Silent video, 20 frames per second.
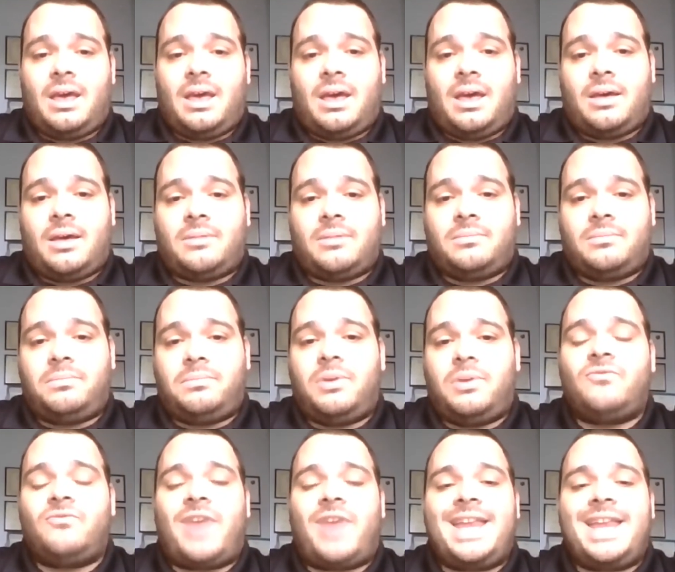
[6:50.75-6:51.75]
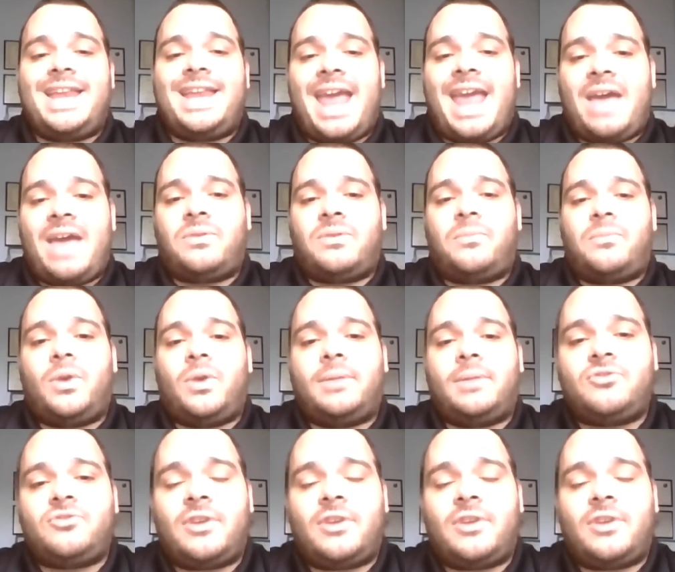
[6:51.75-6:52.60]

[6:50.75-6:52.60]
But right now, the point I'm